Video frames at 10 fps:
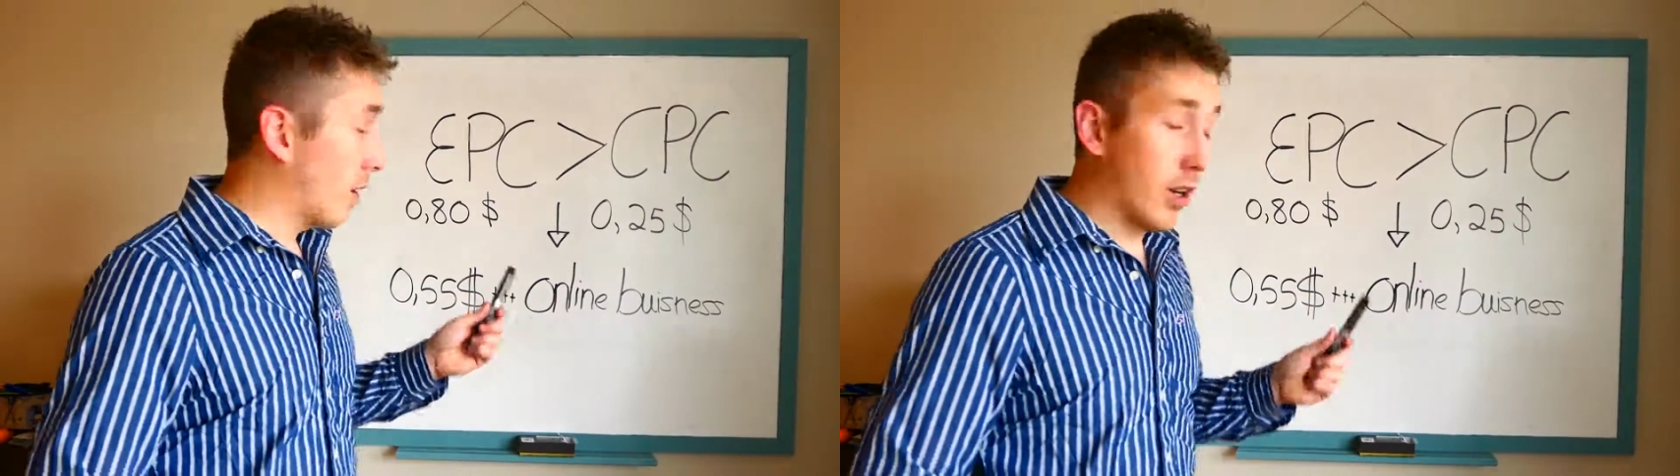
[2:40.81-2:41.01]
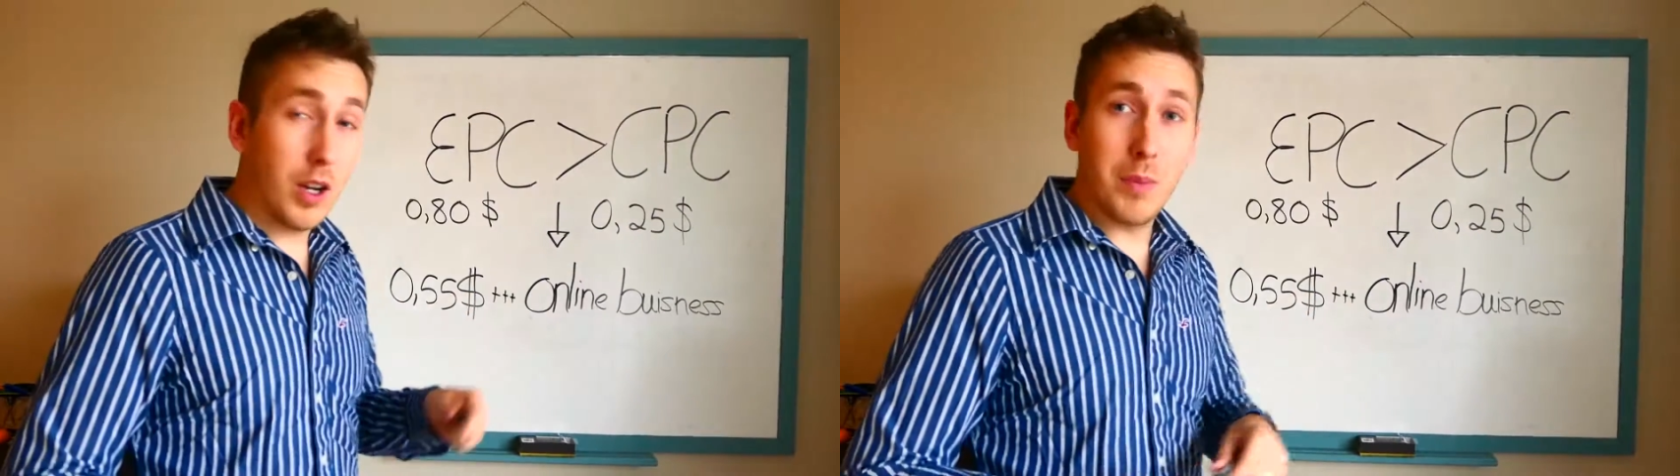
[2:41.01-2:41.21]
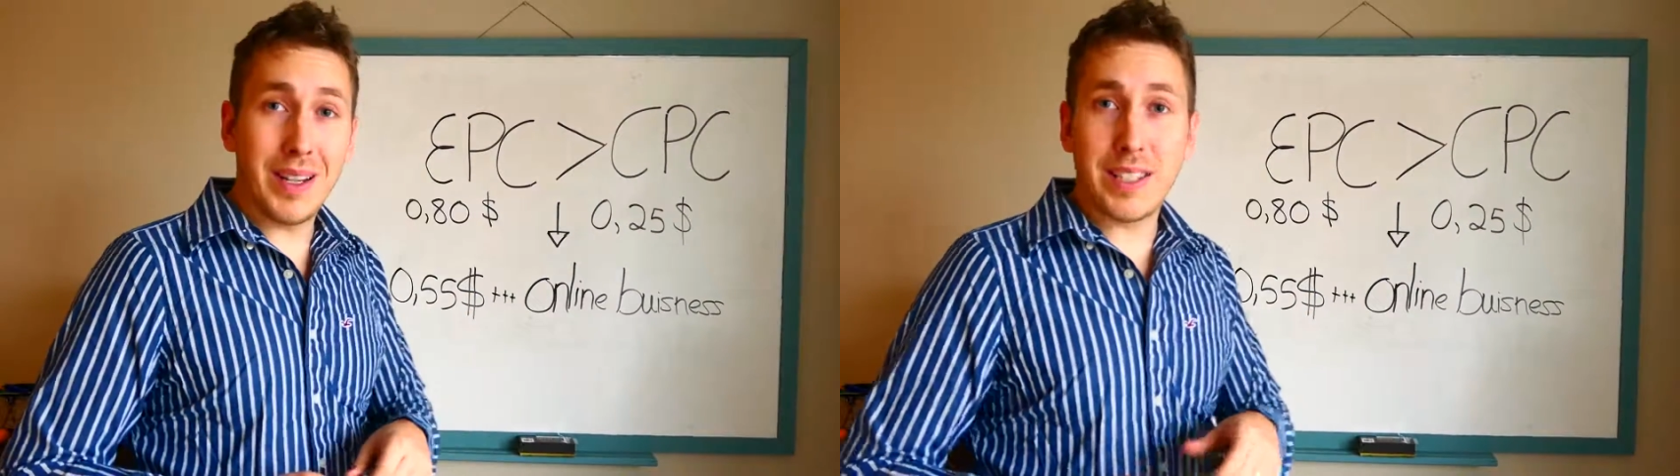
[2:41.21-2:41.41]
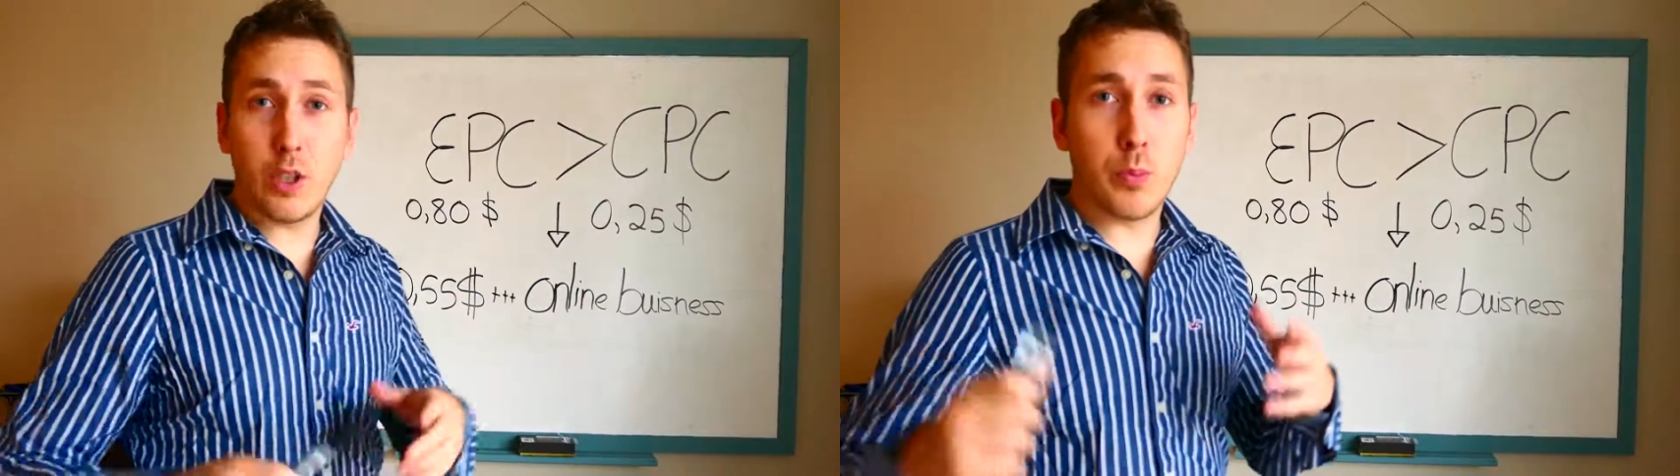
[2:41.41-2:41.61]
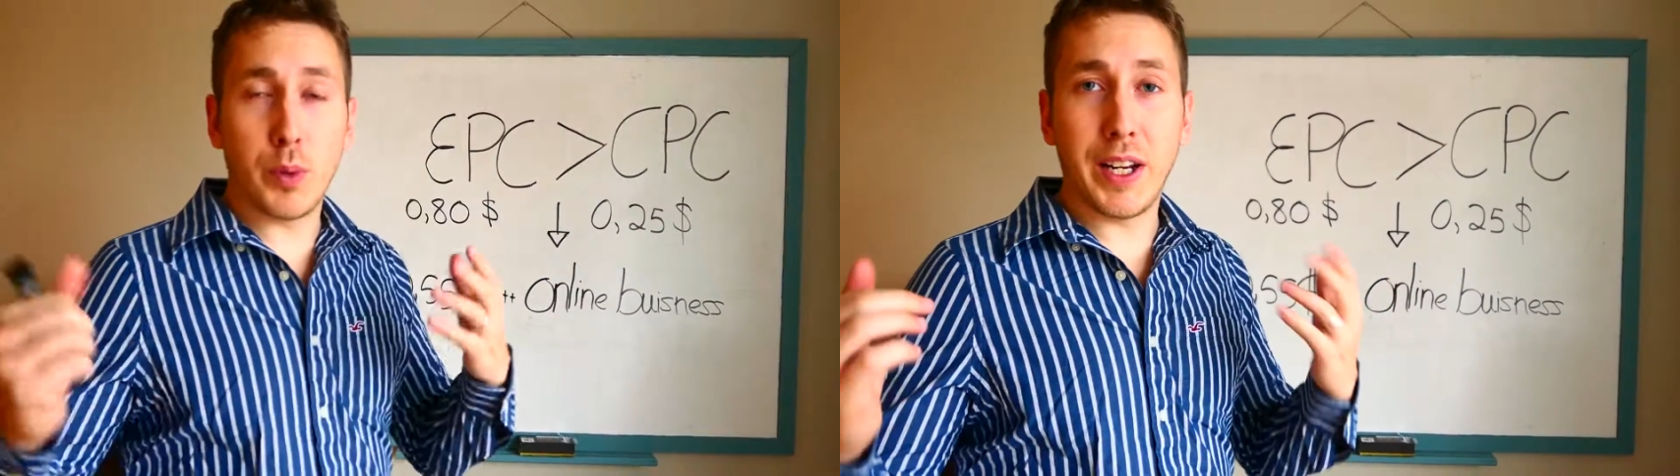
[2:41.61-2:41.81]
Let's say
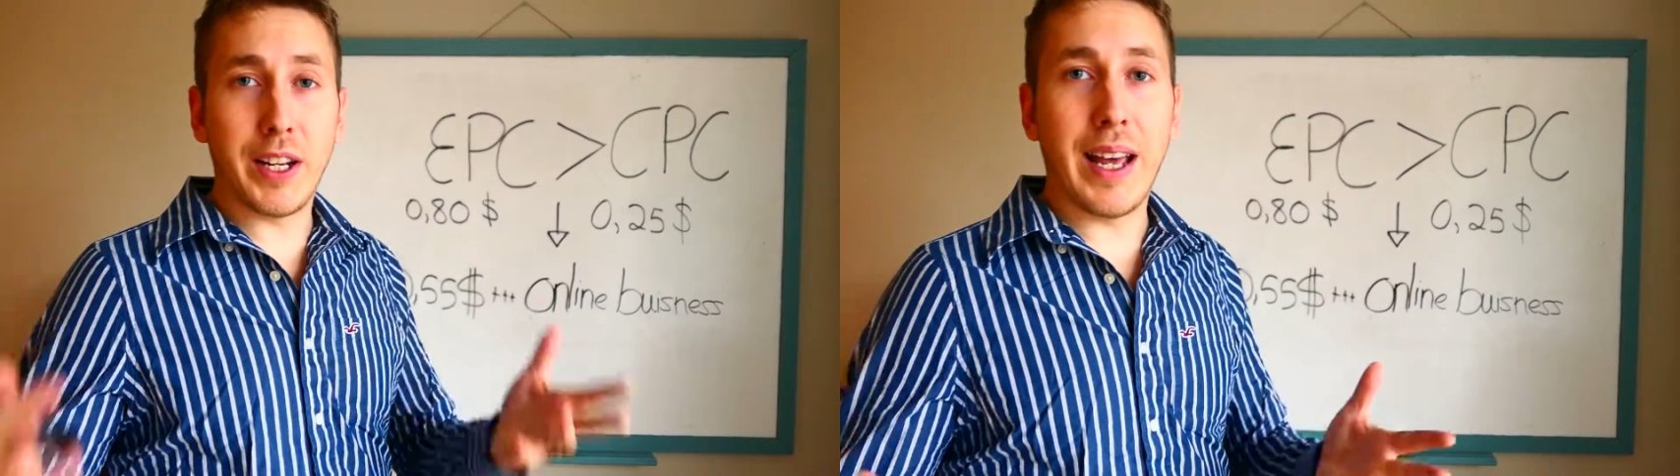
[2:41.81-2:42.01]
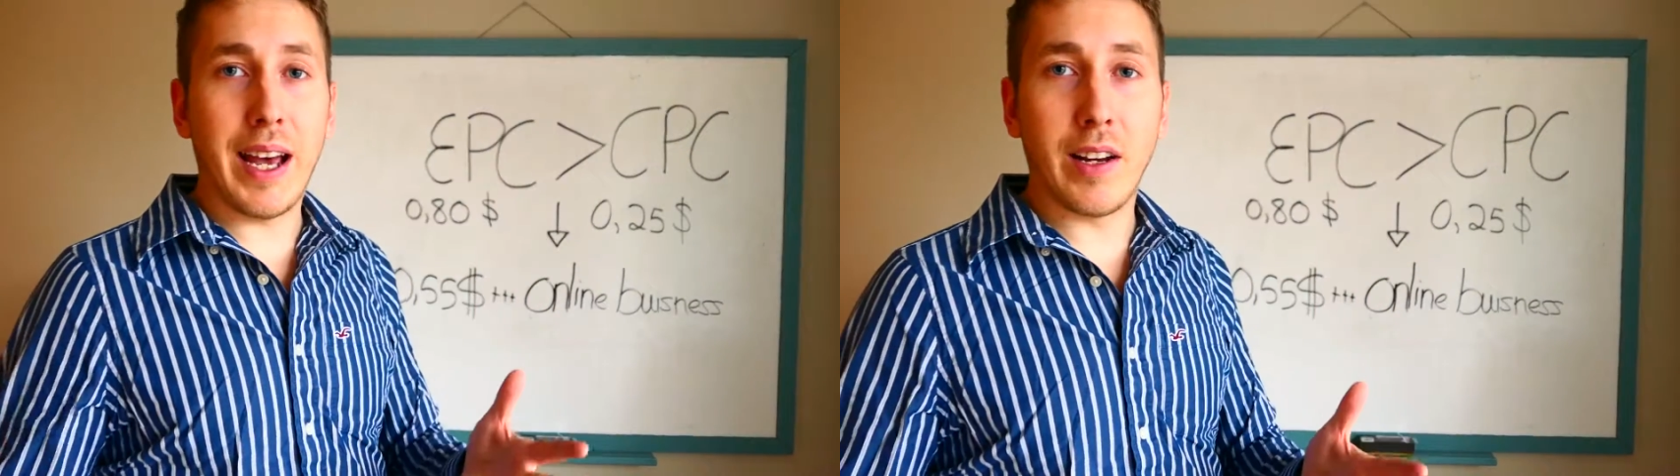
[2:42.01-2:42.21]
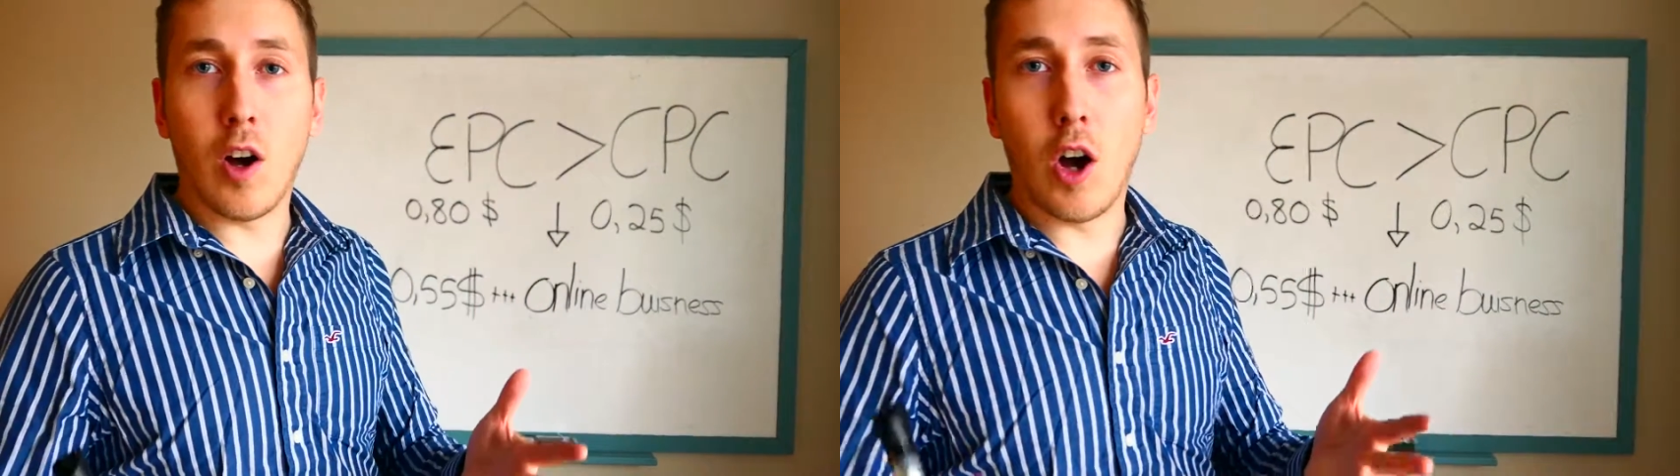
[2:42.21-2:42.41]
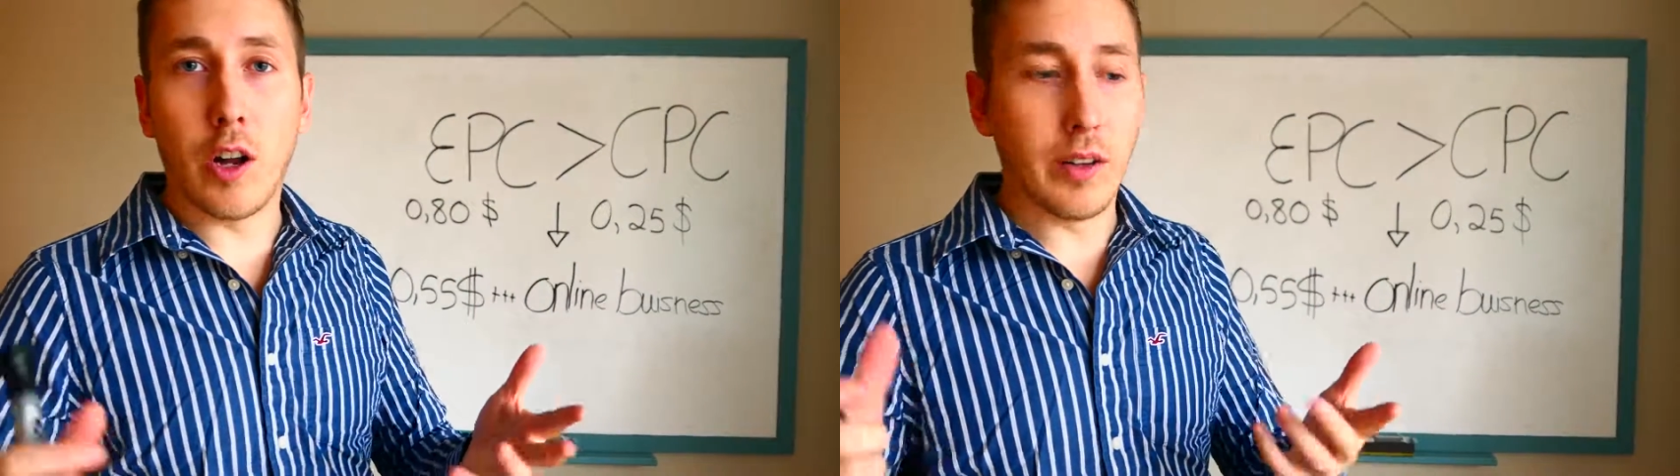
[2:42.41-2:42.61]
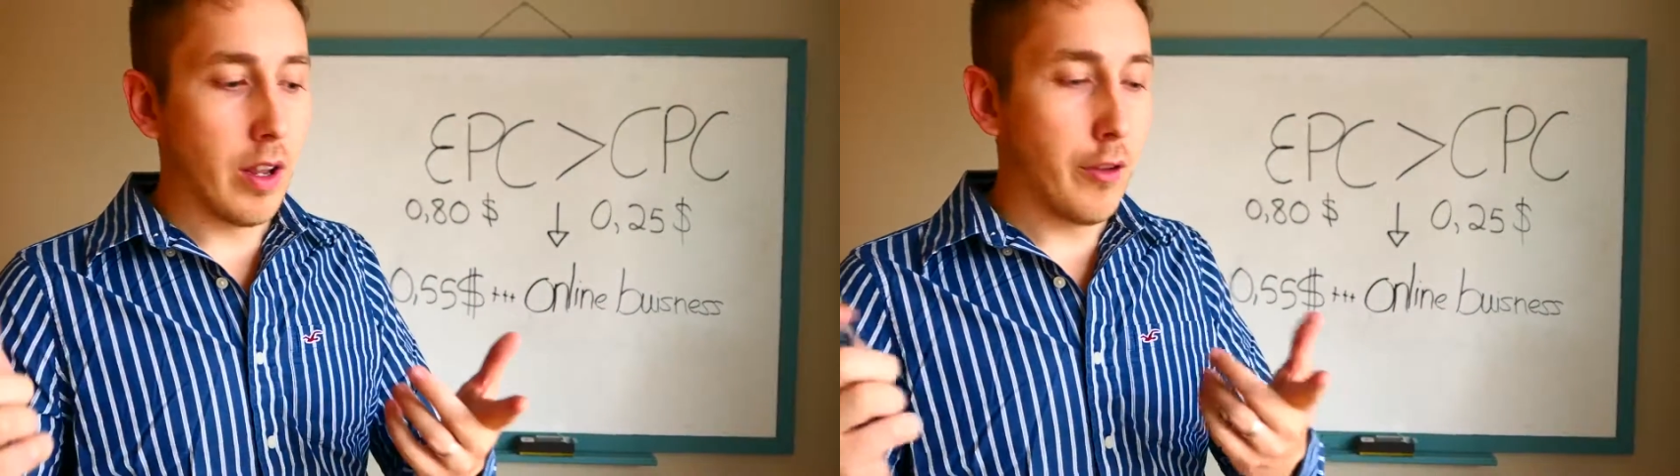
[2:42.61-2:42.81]
you're putting an ad
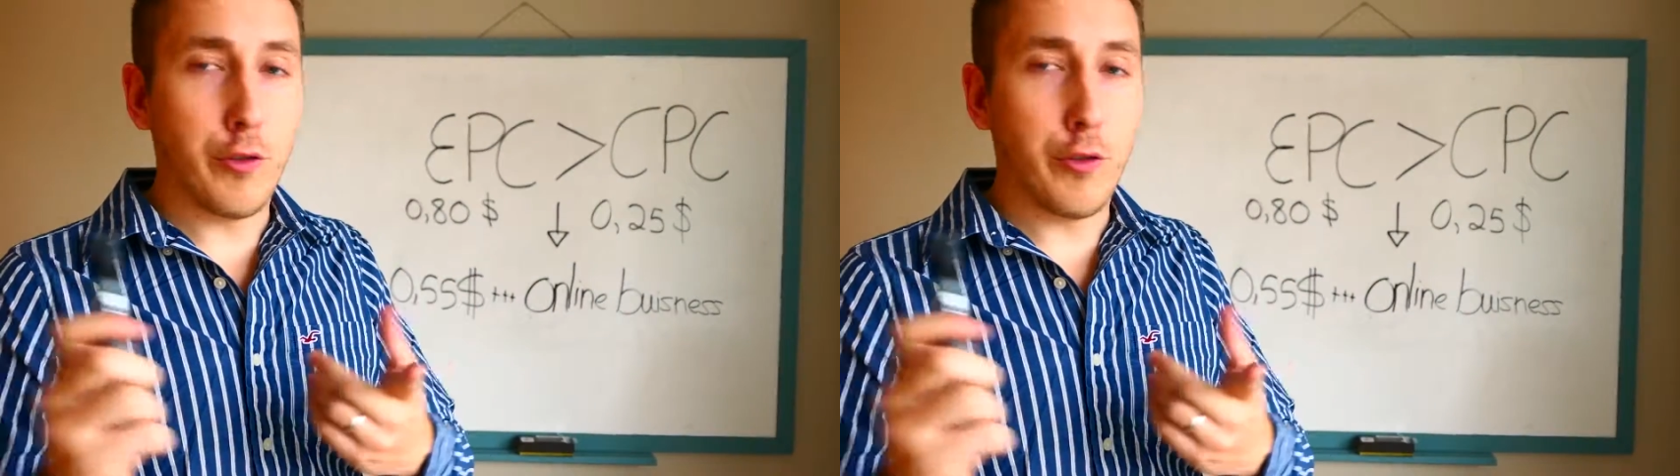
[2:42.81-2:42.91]
on